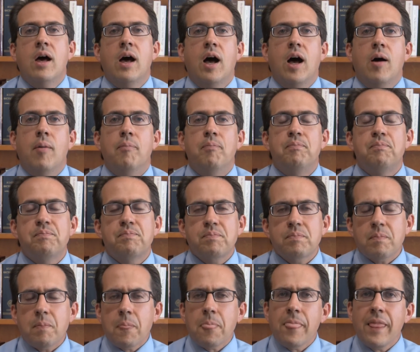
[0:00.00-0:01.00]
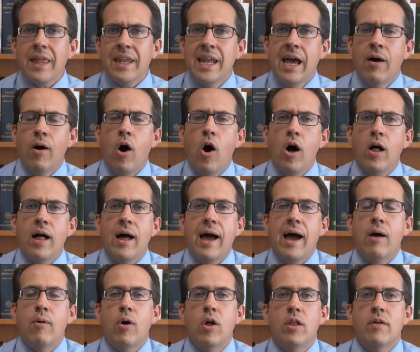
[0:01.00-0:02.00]
Um, now, how,
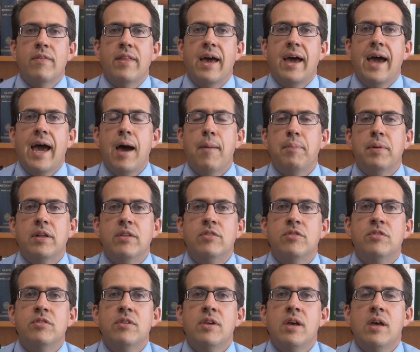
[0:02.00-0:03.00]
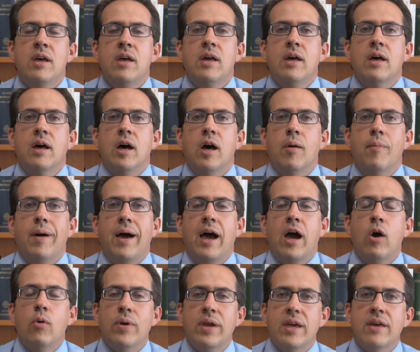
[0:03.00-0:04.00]
how all of that happens, um,
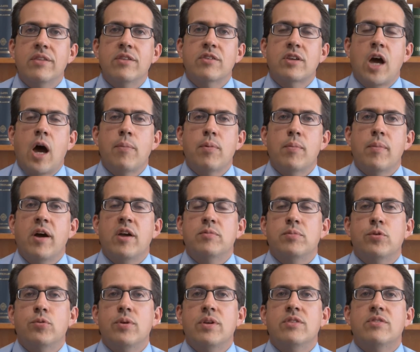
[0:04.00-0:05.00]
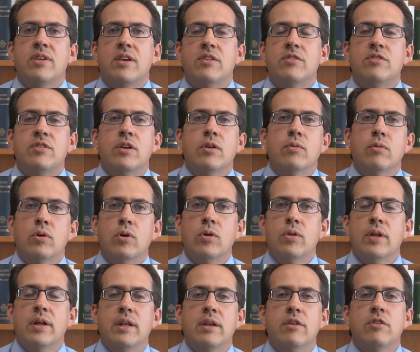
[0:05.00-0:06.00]
how we get this compromise between, say,
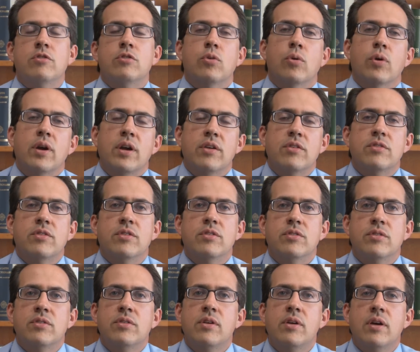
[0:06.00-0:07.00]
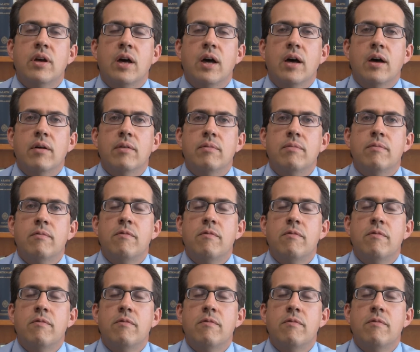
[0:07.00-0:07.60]
Cyril and Nestorius's uh,